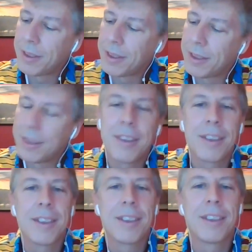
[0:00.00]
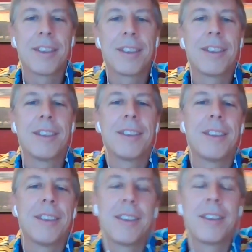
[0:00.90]

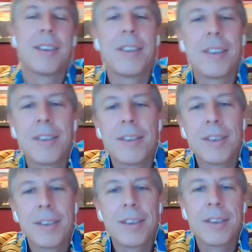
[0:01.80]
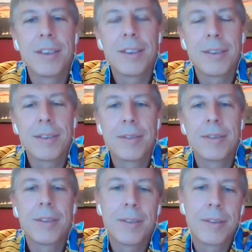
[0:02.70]

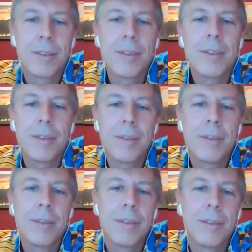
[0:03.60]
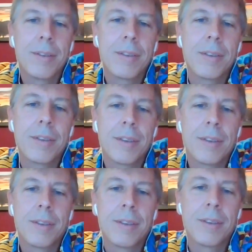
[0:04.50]

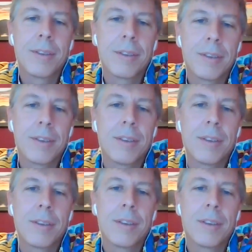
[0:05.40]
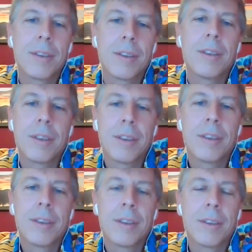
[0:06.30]

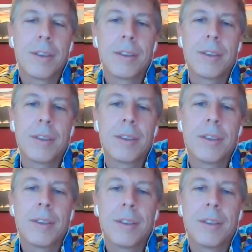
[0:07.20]
The person shown says nothing.